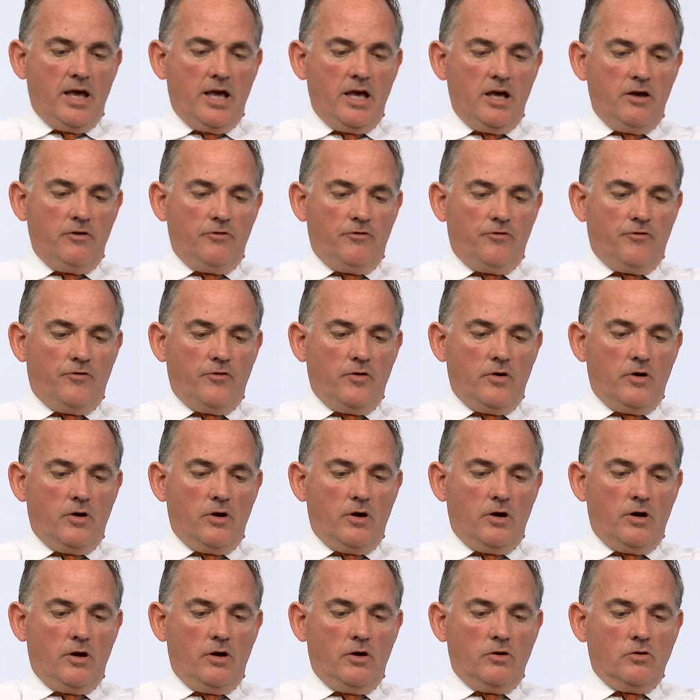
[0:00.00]
If
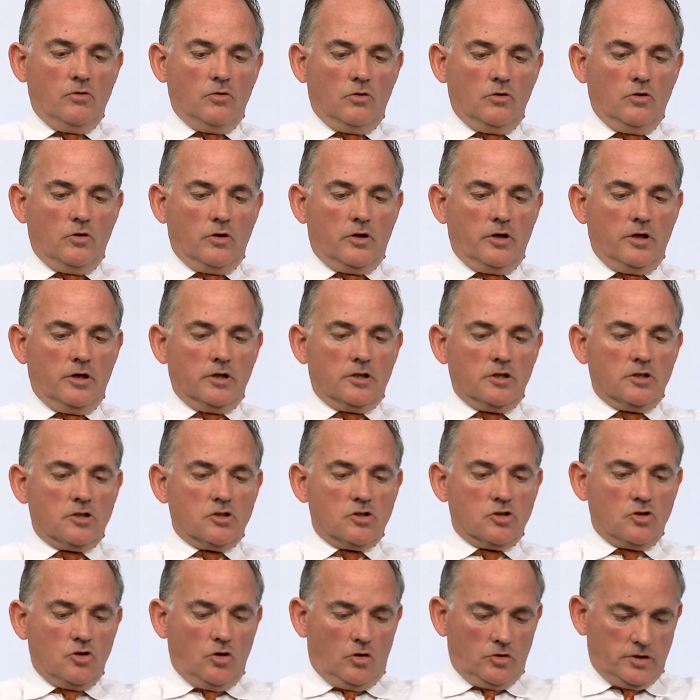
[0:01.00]
you're looking at a
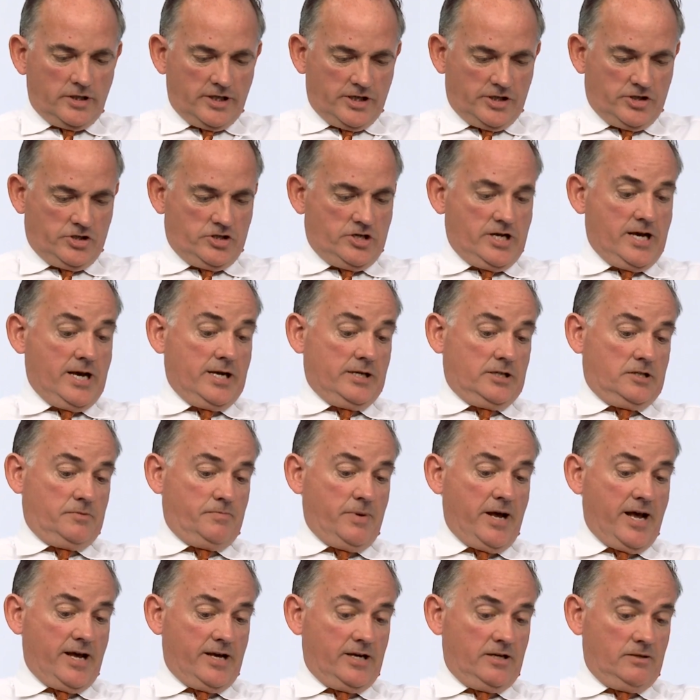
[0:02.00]
Scottish
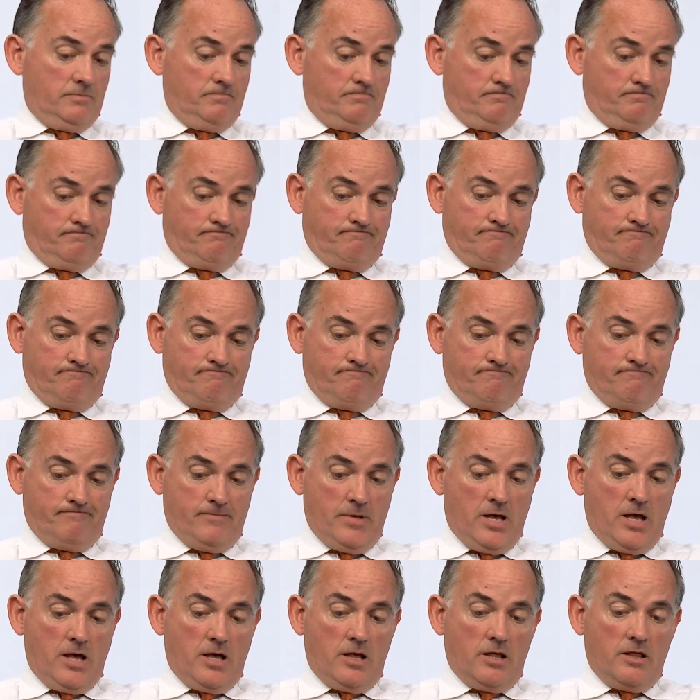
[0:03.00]
taxpayer,
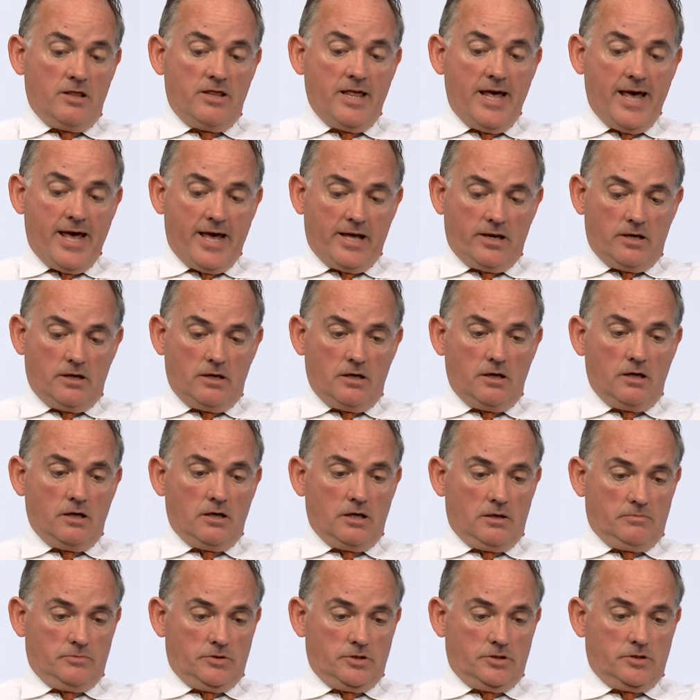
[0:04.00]
then,
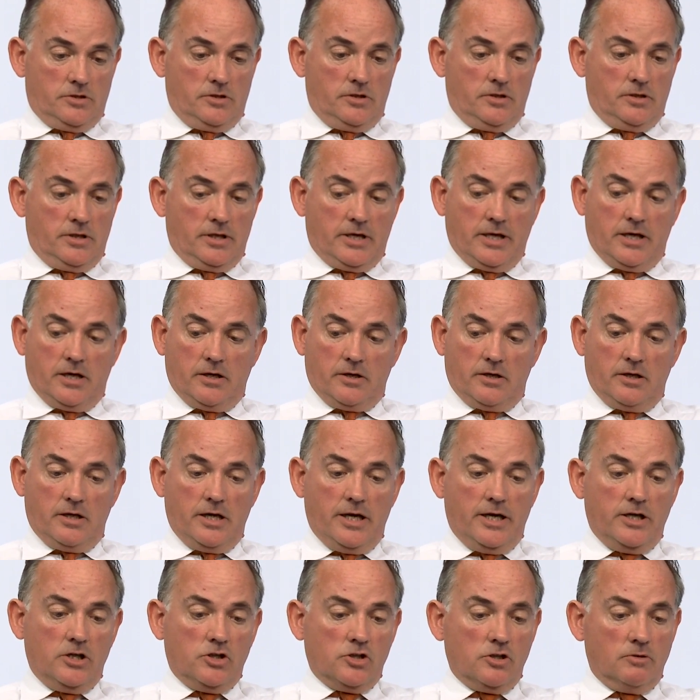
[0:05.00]
and I'm just doing the
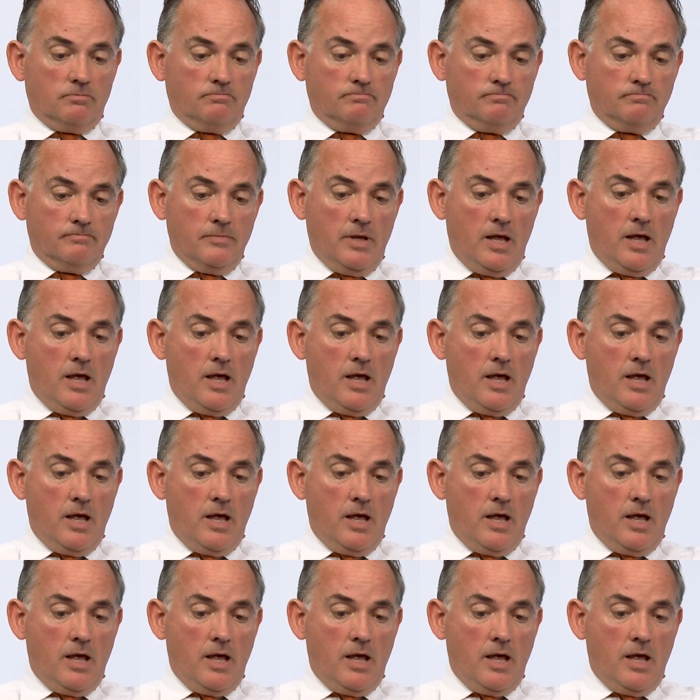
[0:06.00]
calculation,